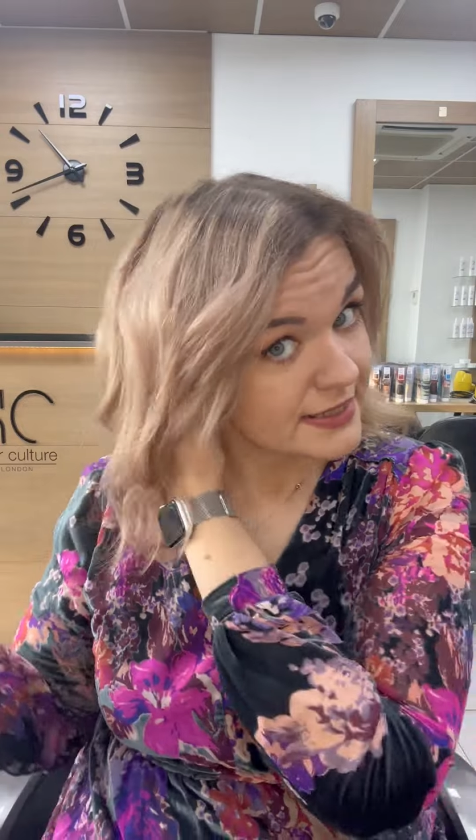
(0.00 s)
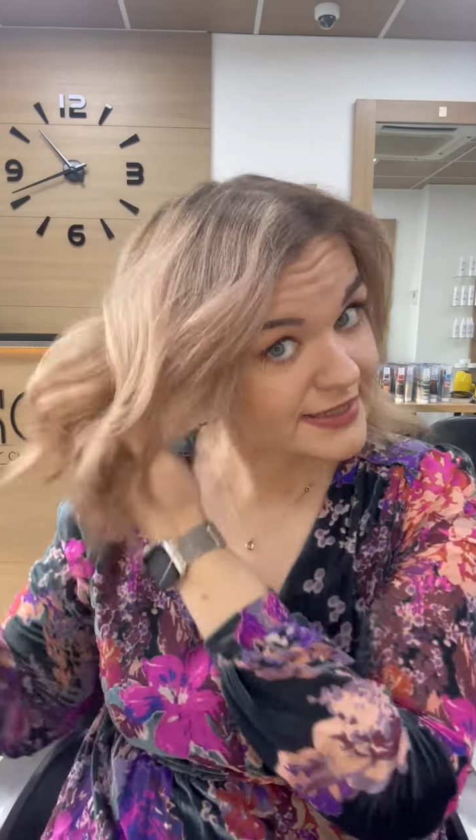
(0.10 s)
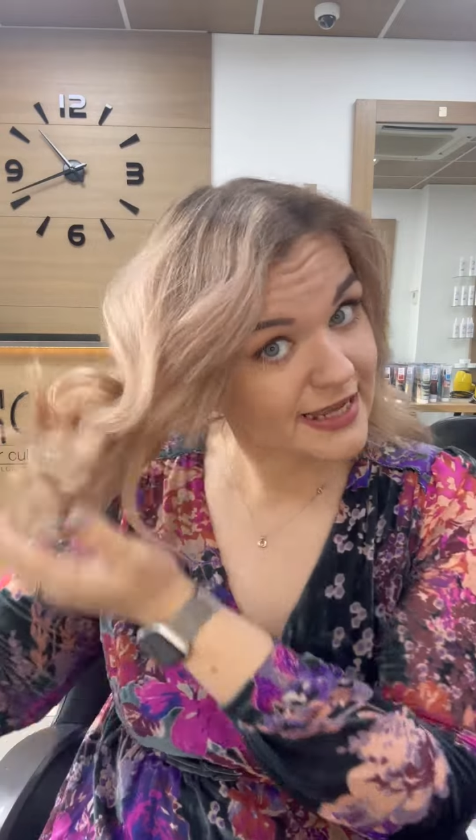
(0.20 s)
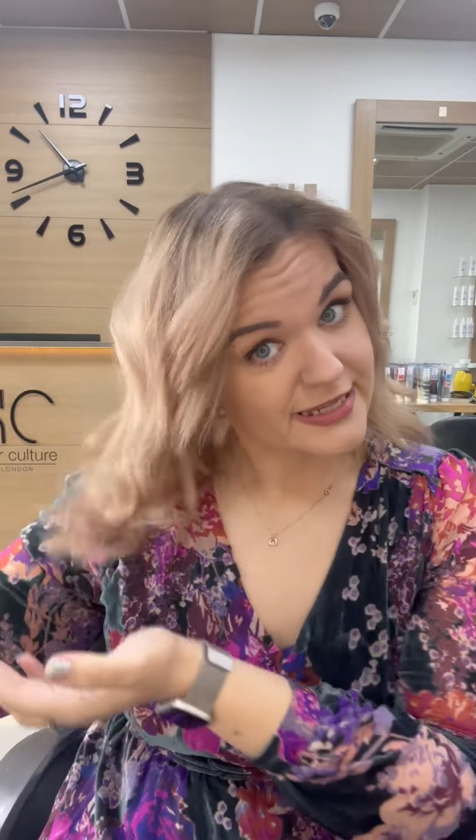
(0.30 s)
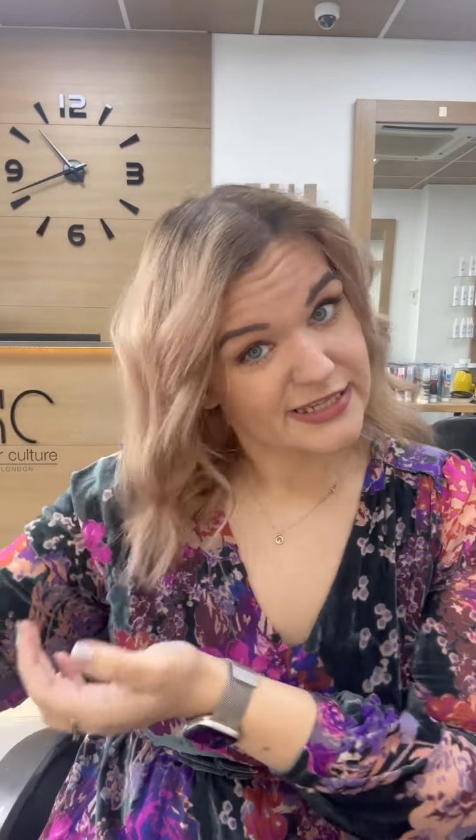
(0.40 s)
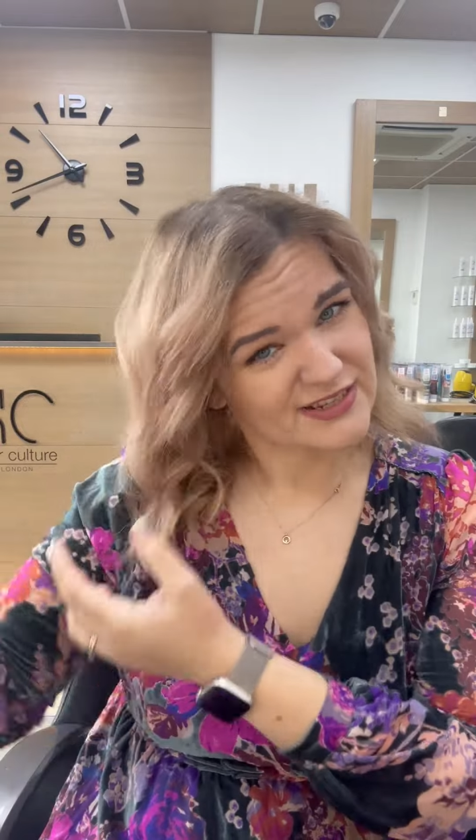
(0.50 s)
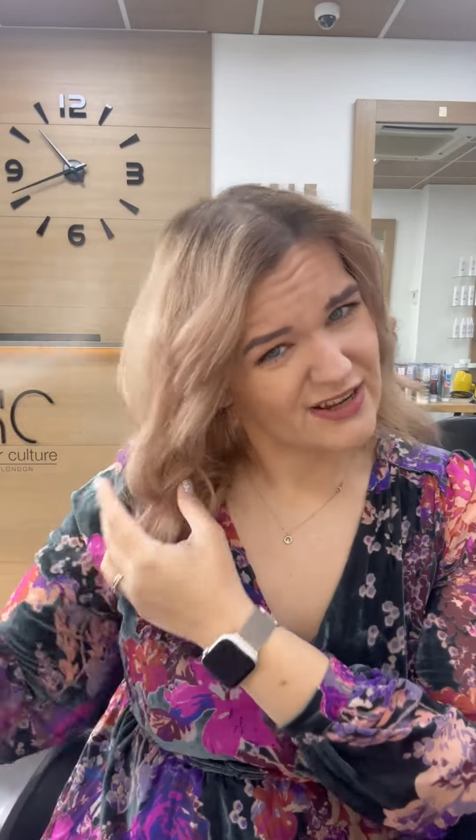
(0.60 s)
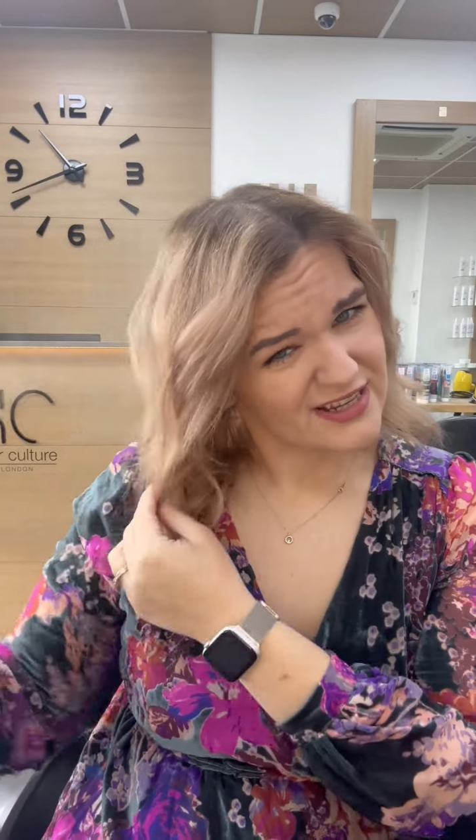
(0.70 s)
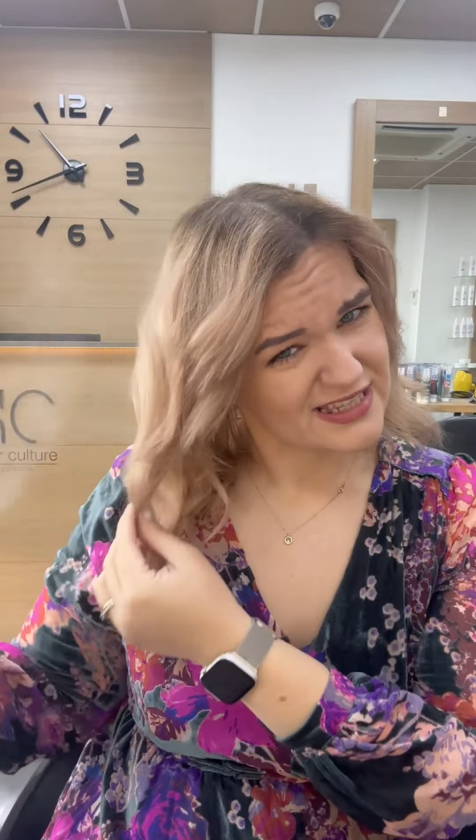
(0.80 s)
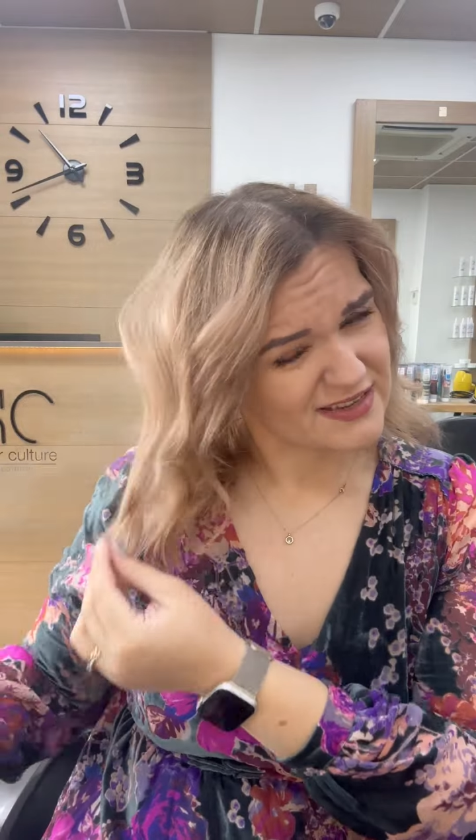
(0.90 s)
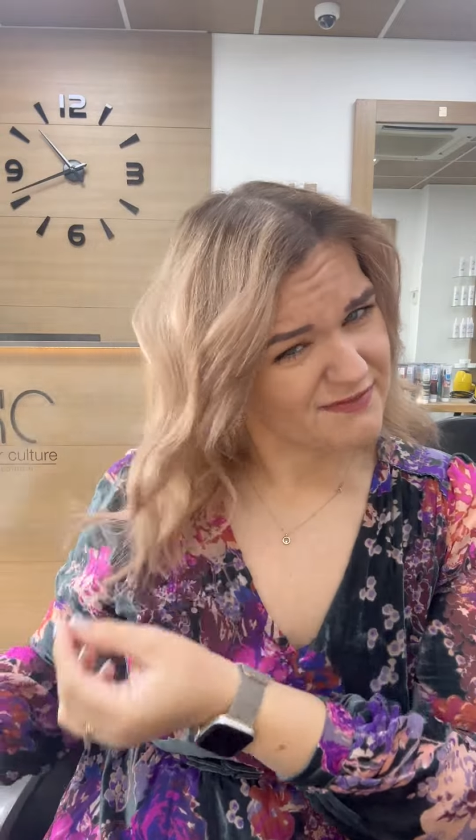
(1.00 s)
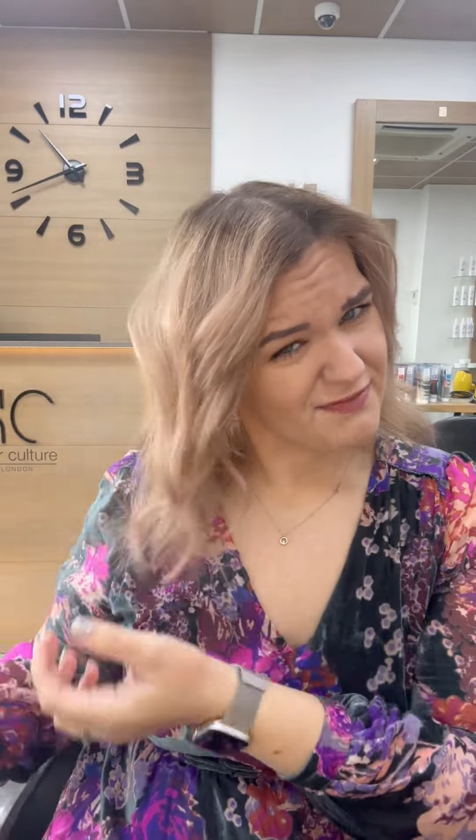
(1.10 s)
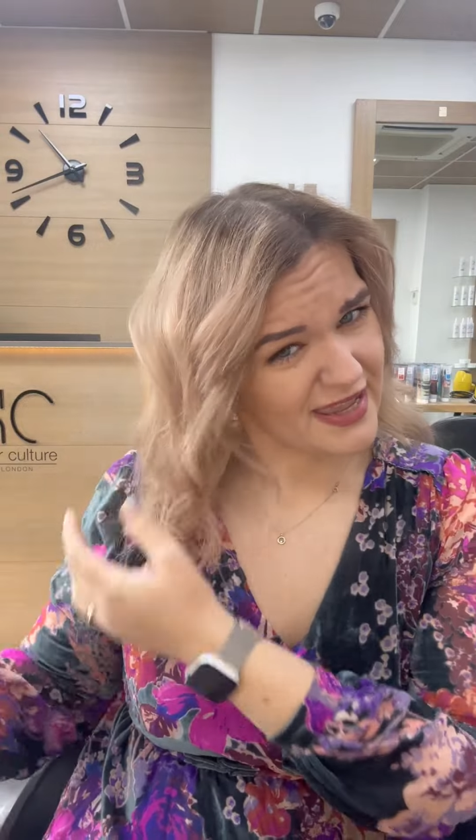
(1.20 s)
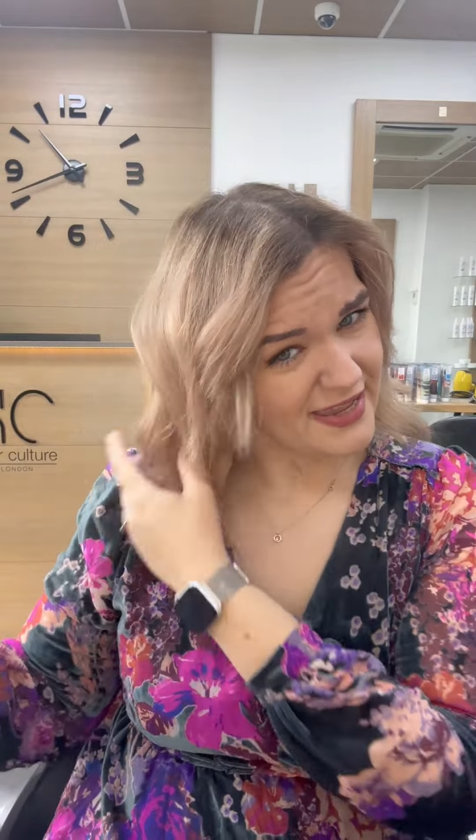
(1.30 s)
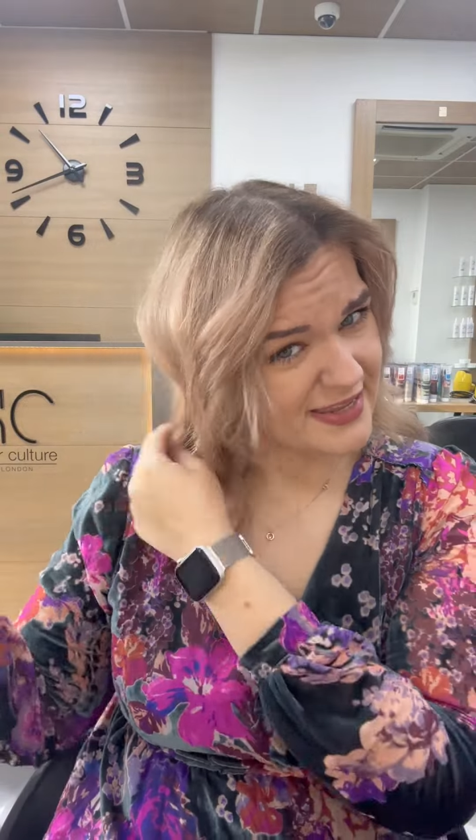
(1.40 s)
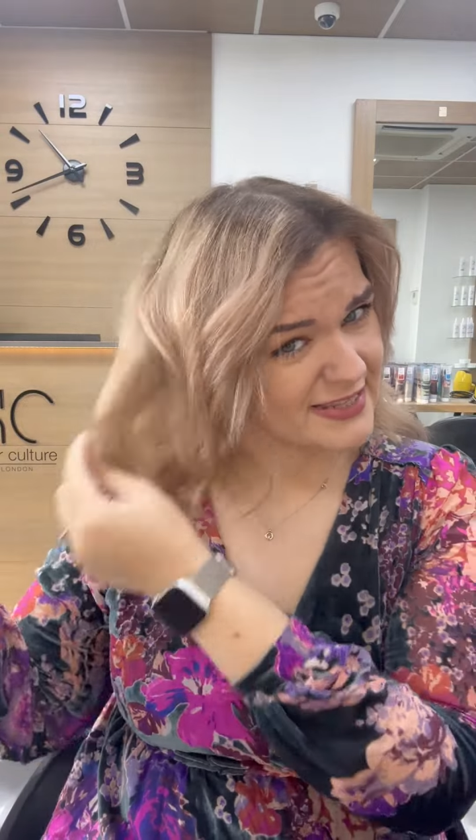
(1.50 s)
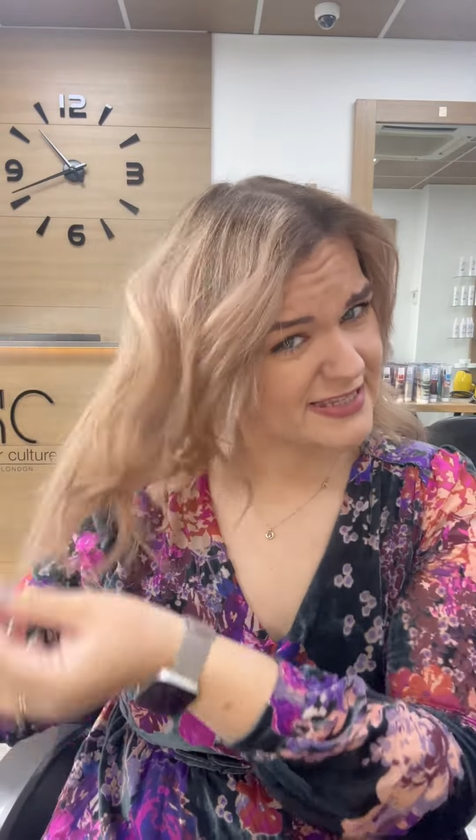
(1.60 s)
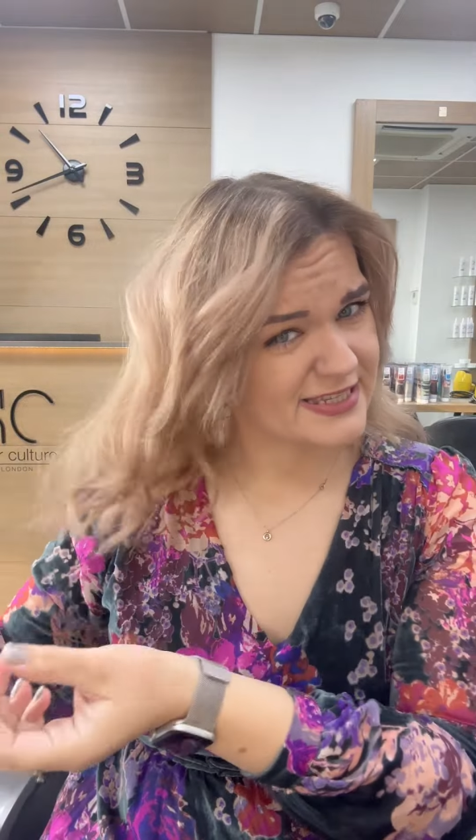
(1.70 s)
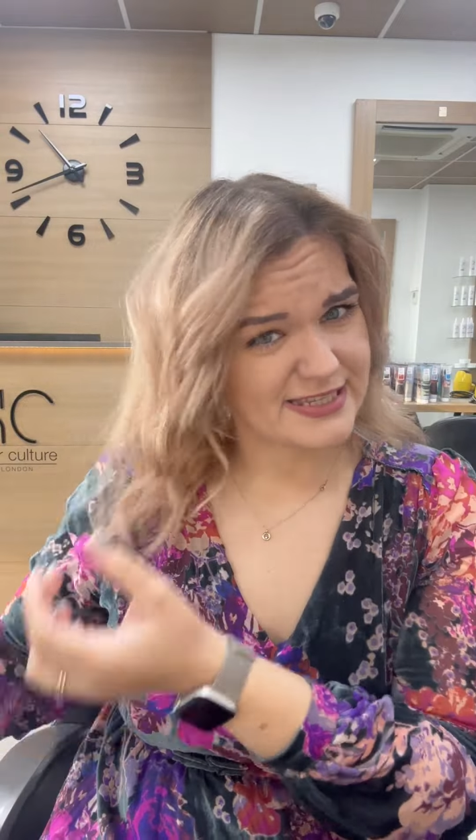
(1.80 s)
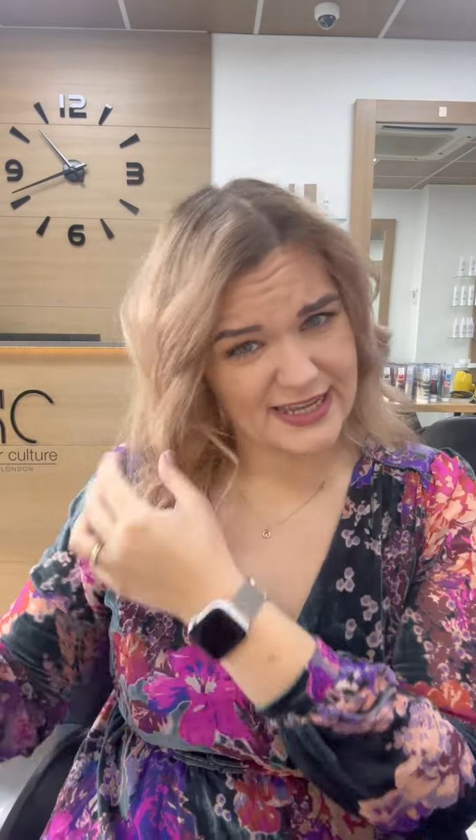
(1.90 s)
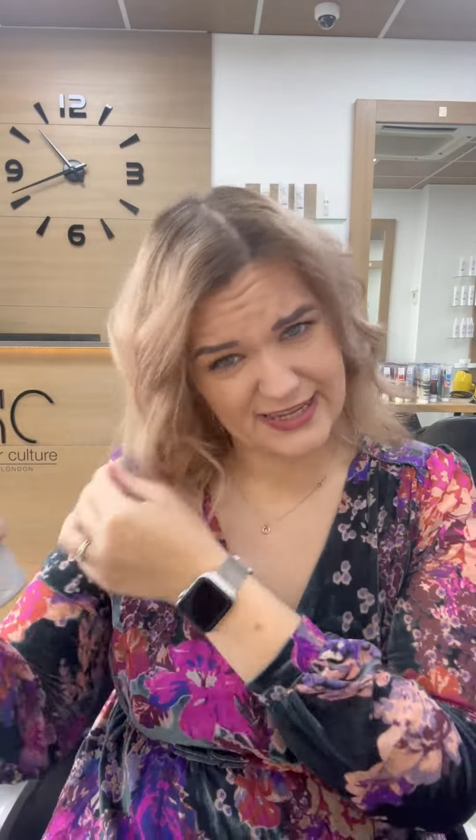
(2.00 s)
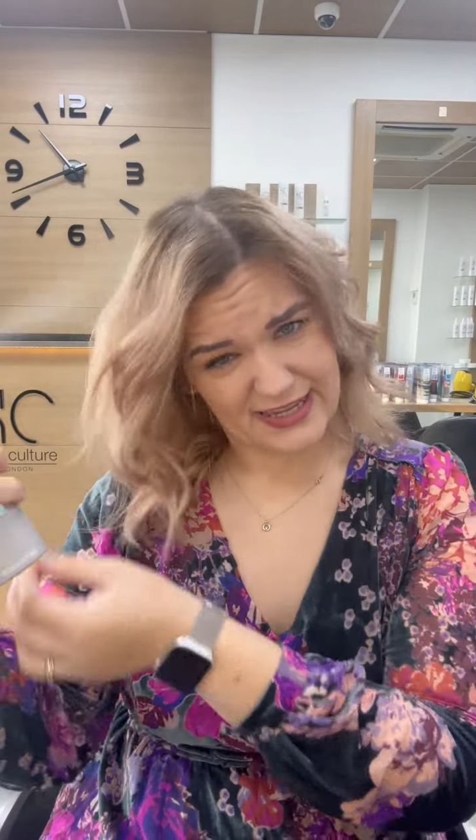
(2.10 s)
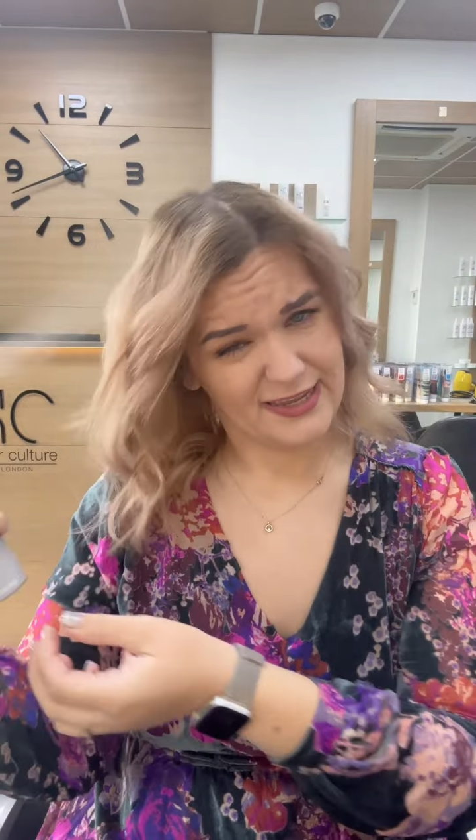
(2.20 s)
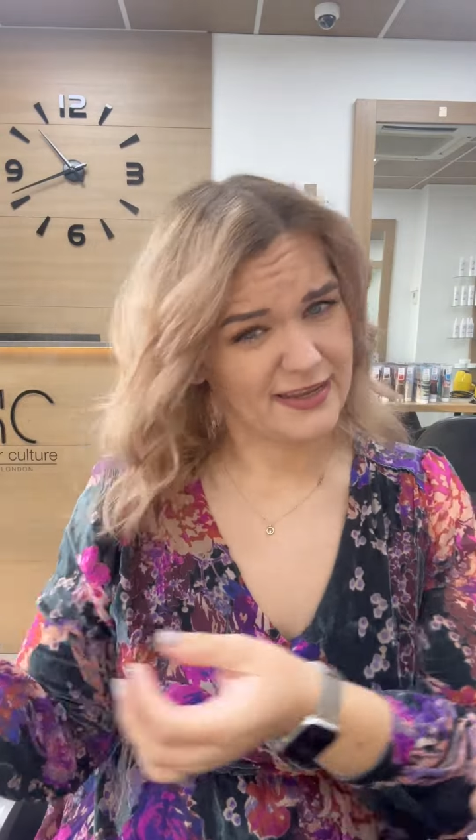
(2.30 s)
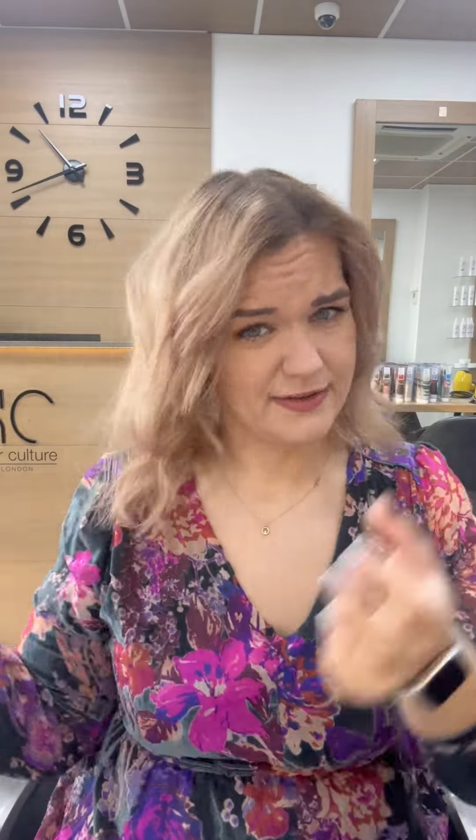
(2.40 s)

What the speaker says: does not make it sticky.